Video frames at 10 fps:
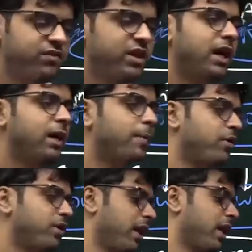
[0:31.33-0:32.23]
We read
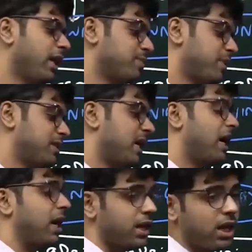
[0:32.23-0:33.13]
about Indian Express, that
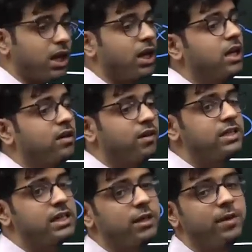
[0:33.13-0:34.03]
article where
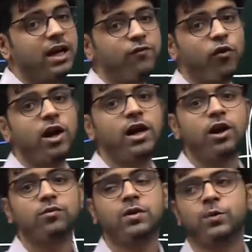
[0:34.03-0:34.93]
GDP had fallen
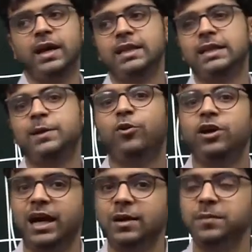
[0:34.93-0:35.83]
down by
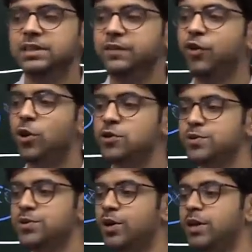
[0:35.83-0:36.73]
23.9%. We
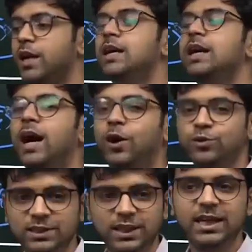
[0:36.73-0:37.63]
also saw that how
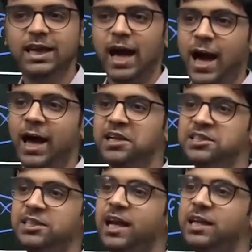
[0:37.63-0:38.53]
C, I,
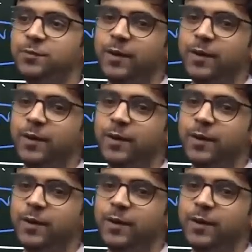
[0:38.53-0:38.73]
G, X